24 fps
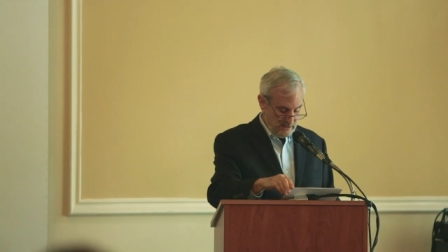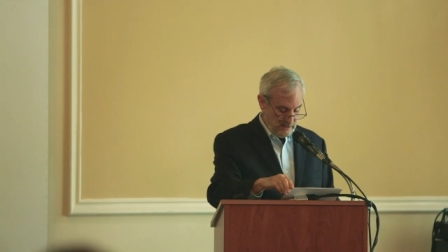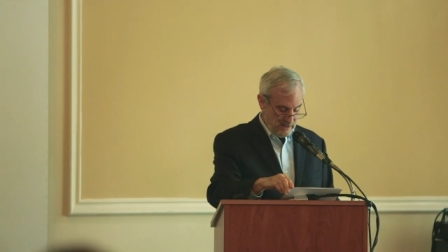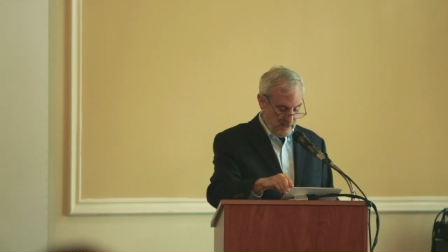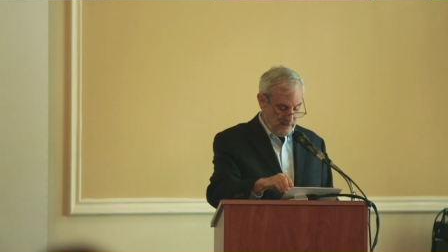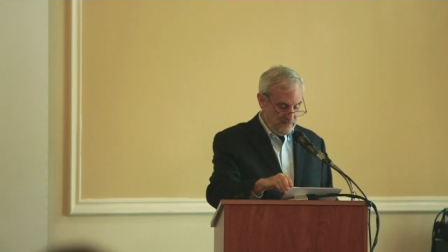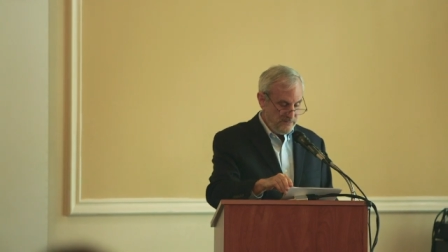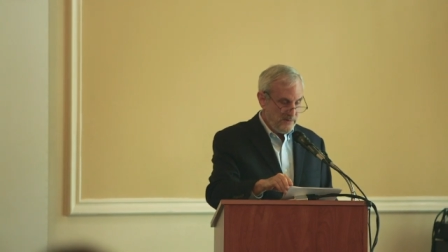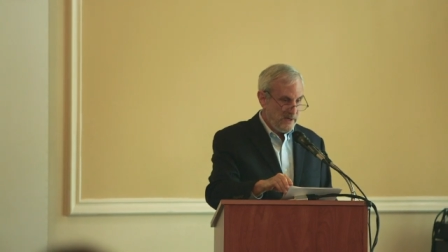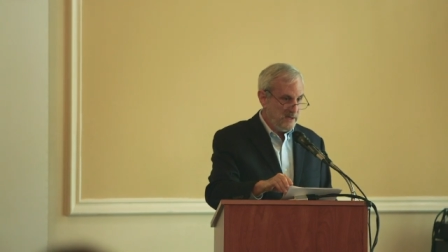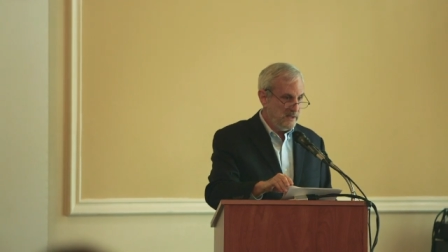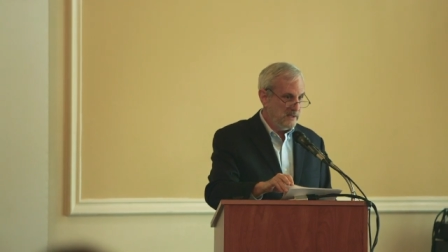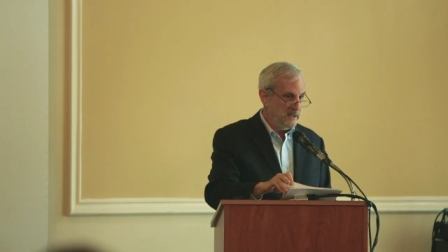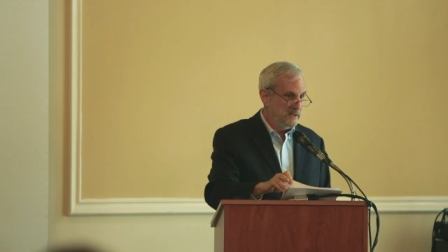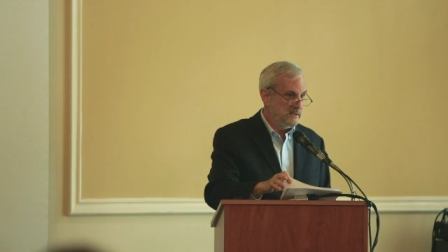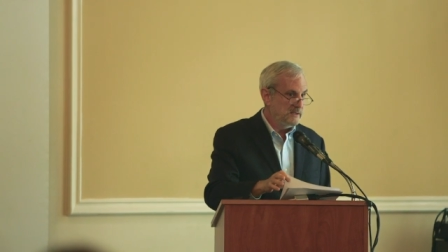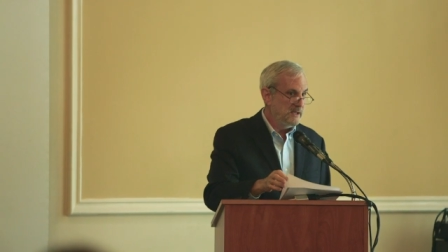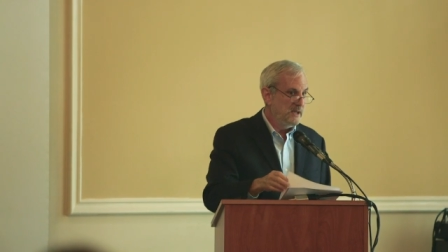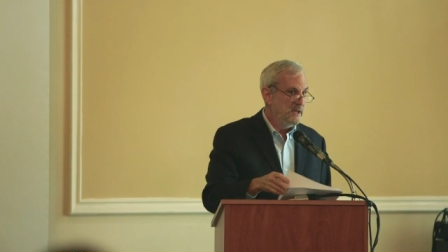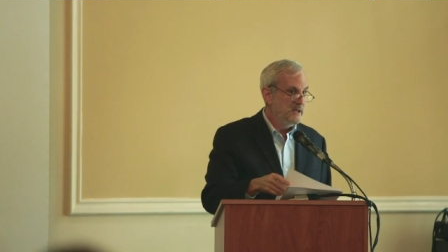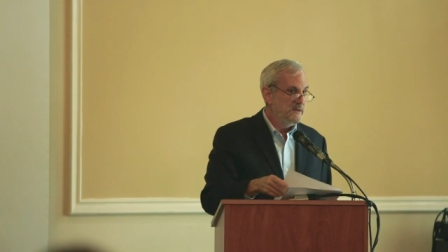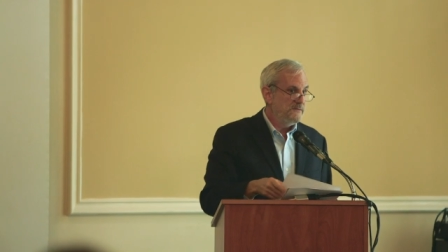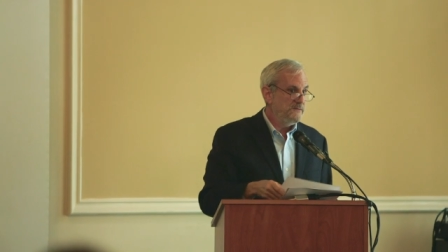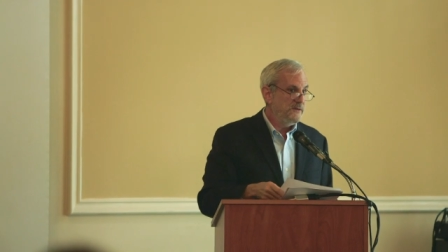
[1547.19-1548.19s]
And that violates
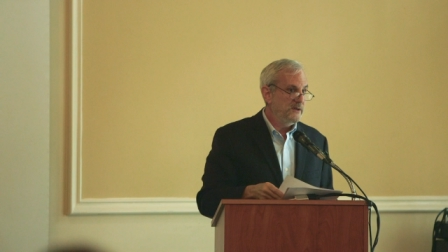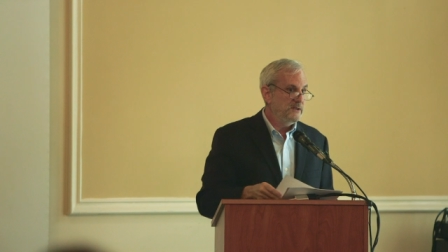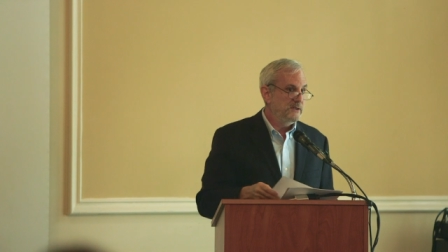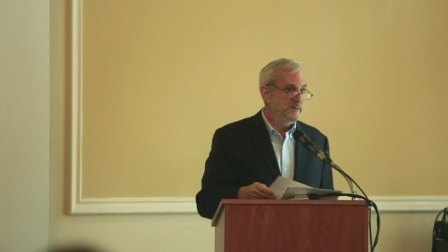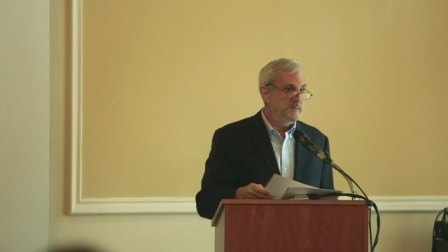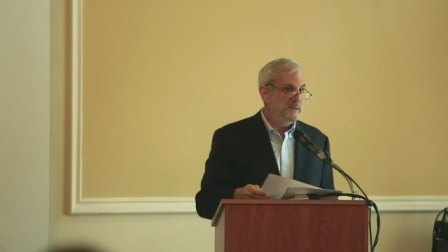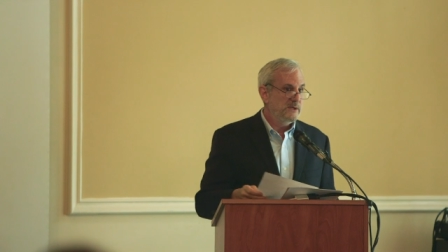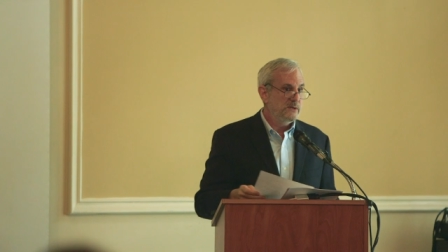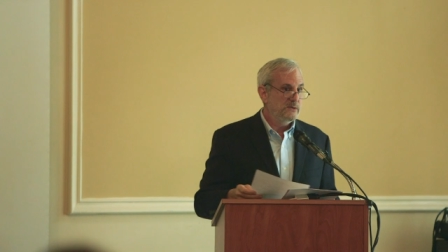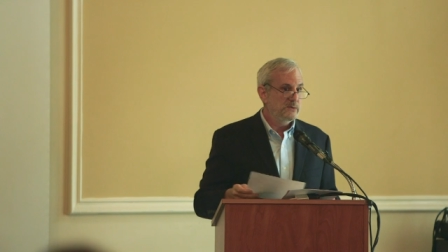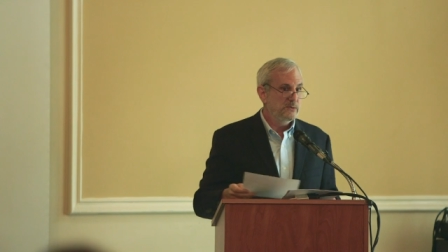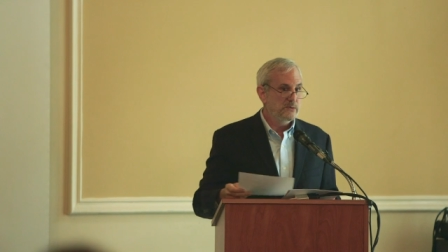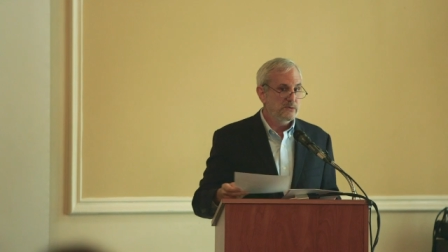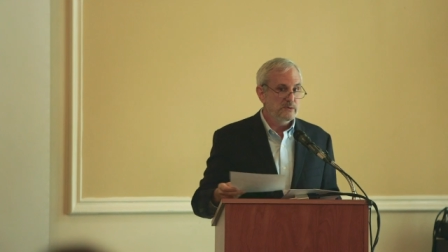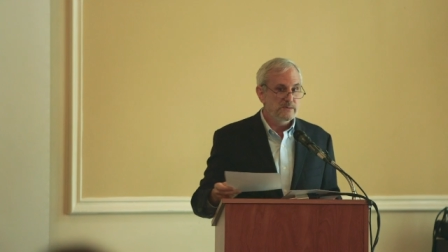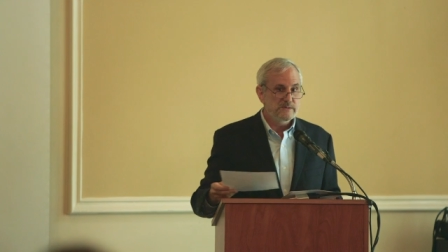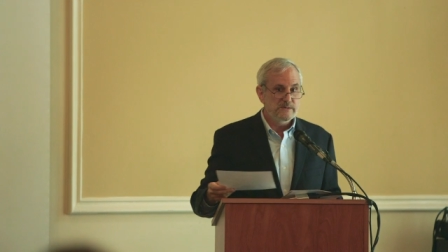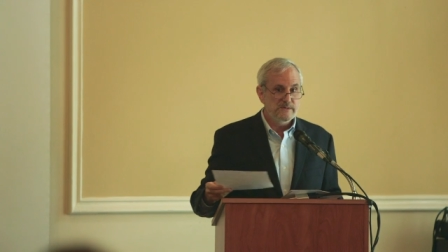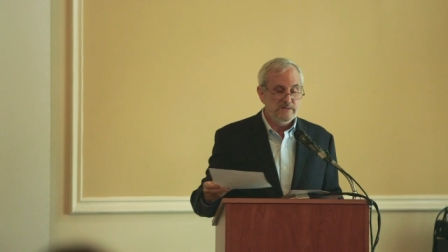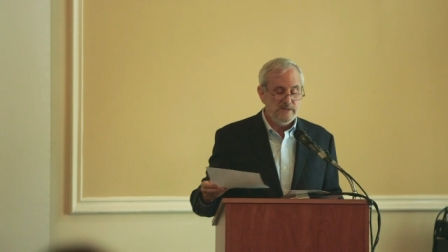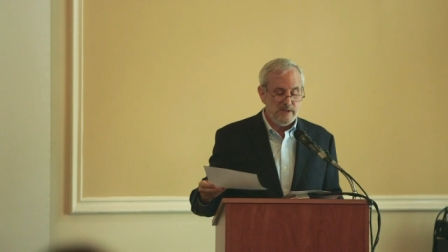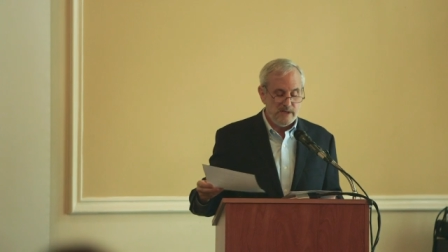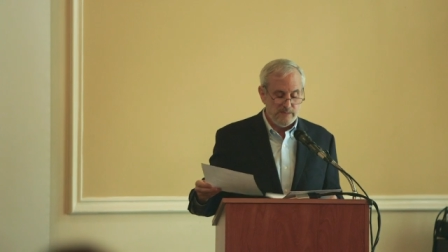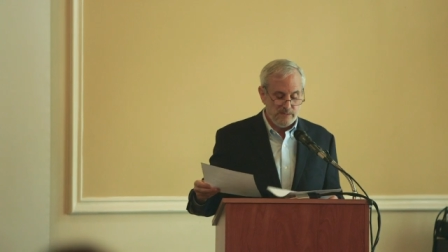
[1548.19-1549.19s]
fundamental
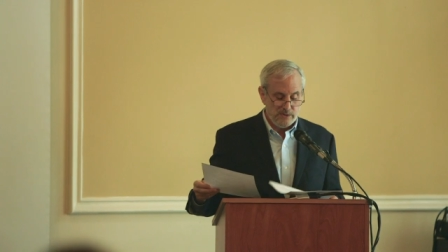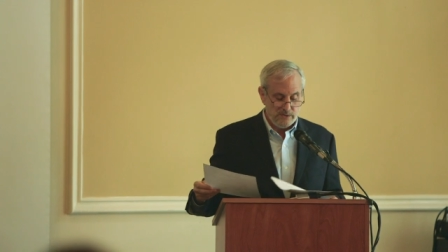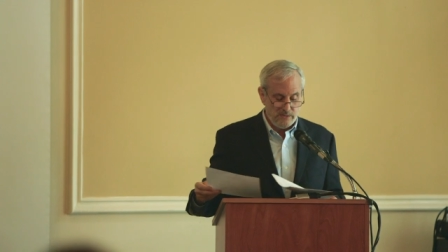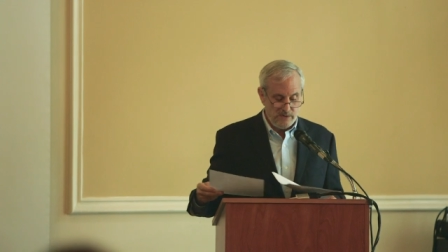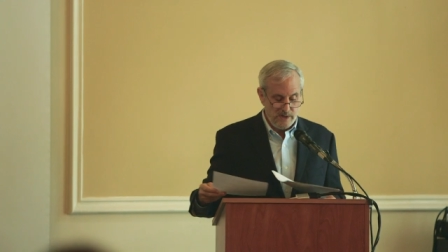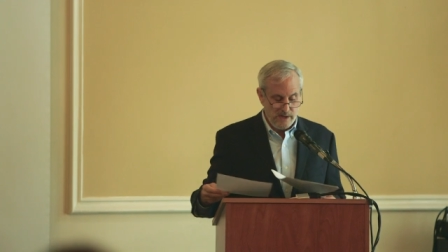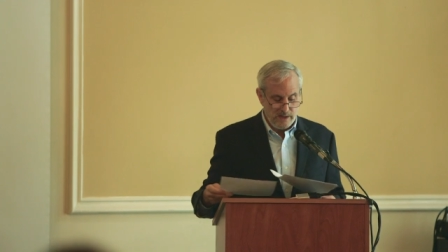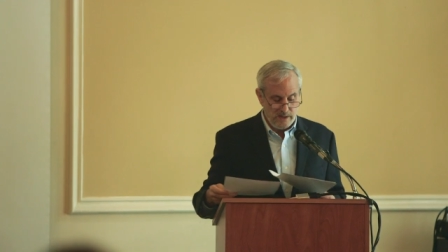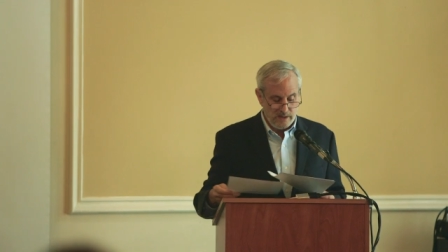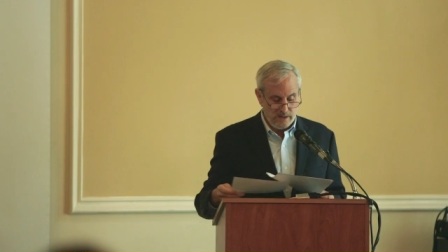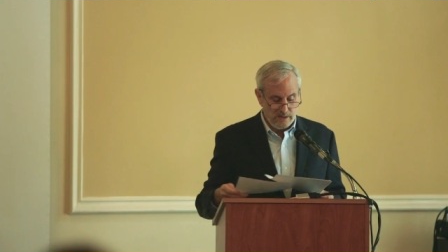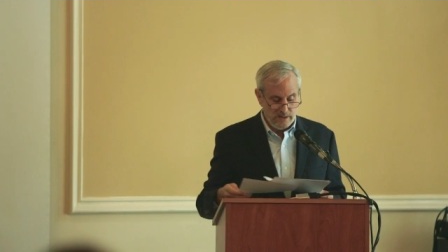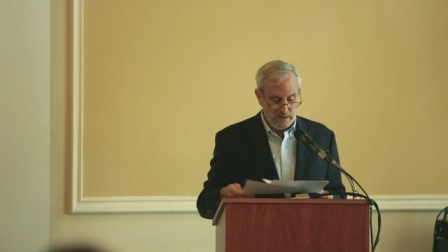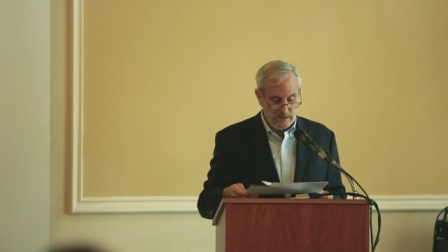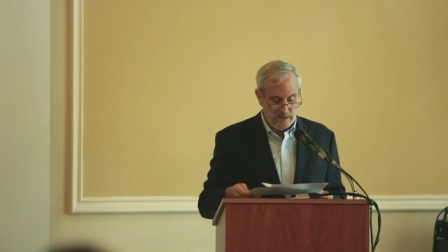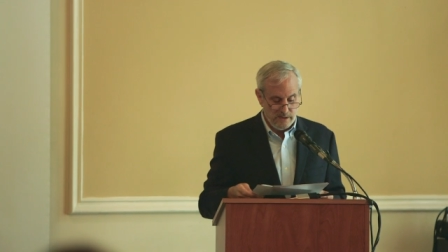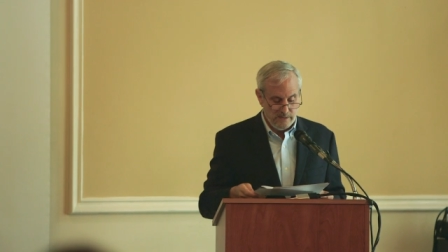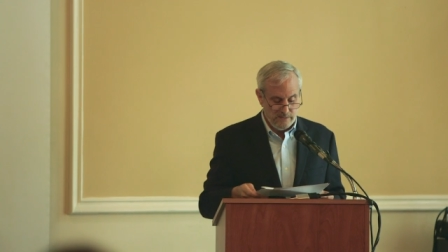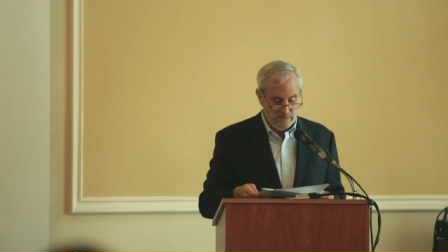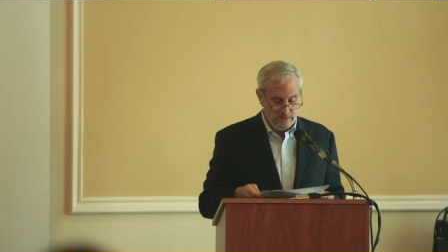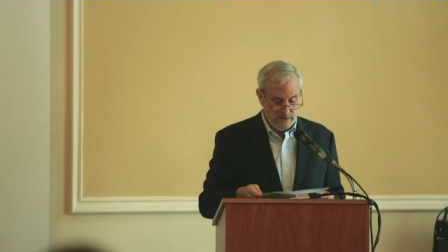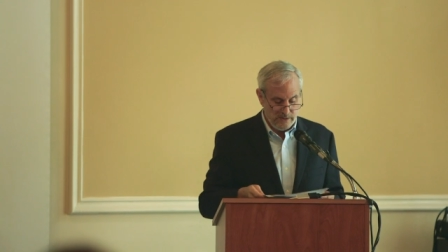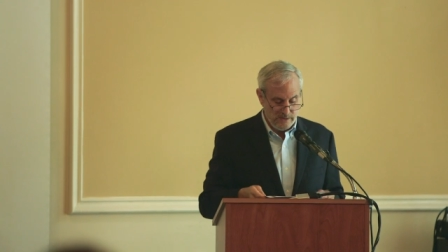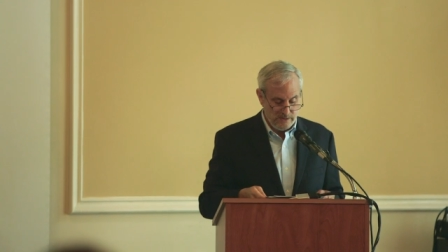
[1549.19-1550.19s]
norms of democratic
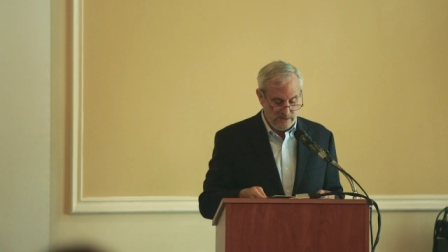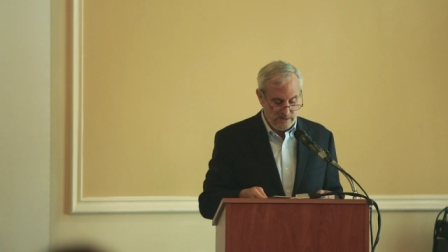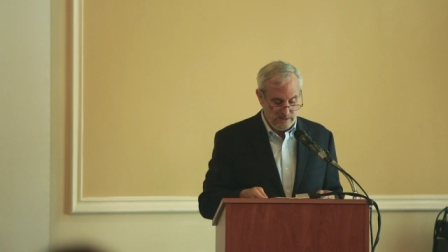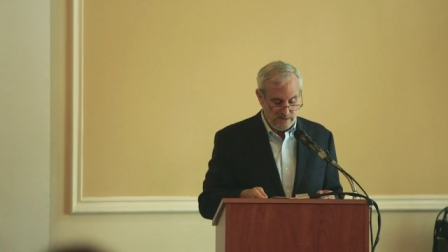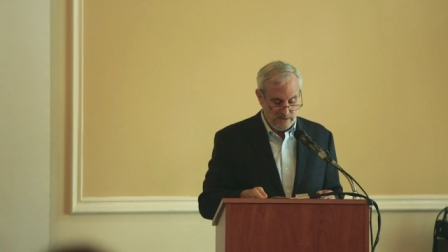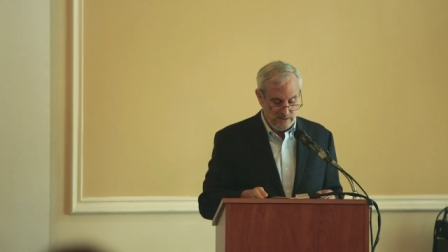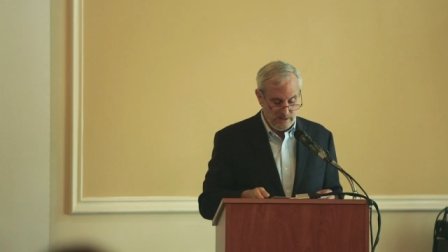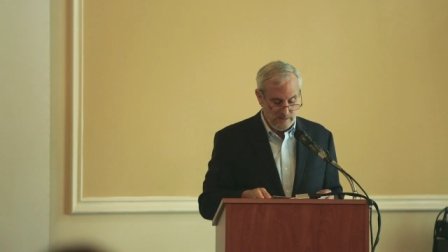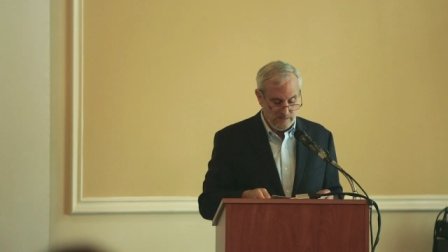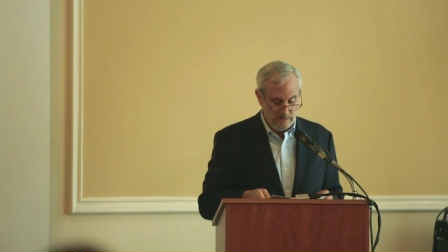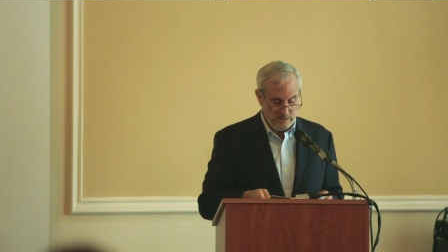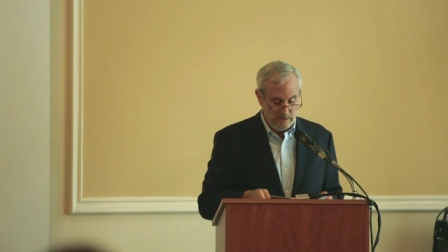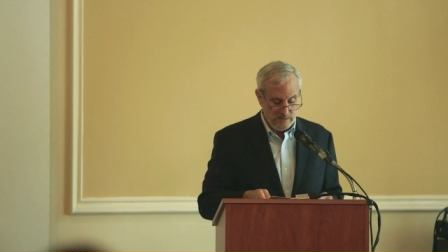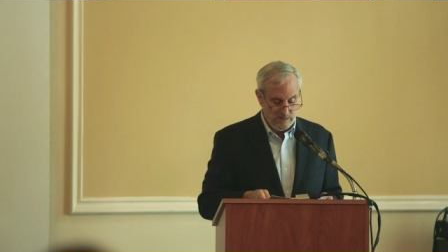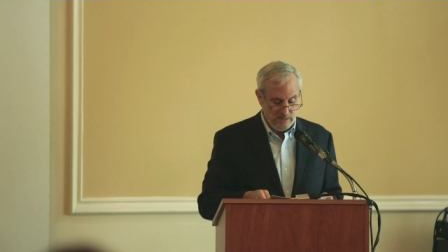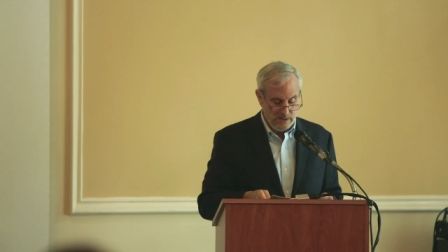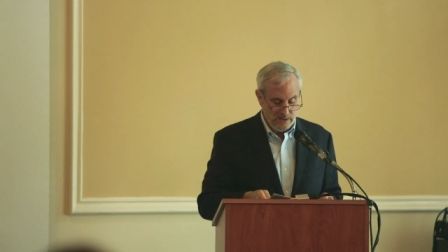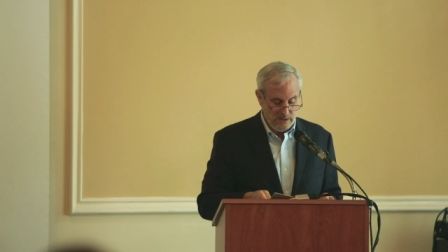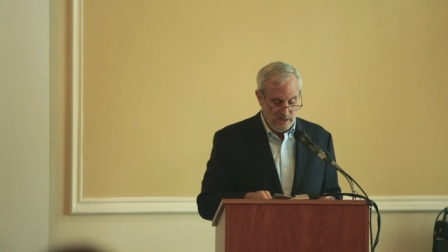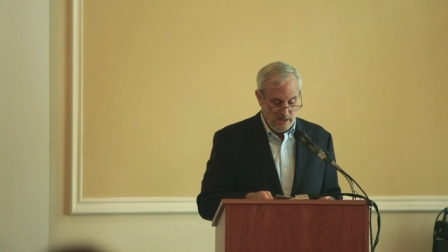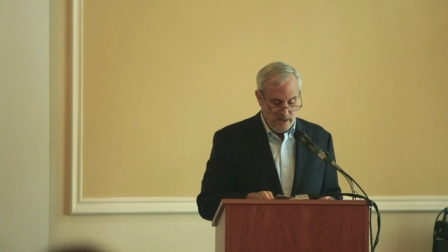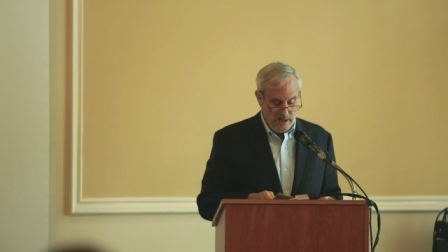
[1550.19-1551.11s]
governance, it seems to me.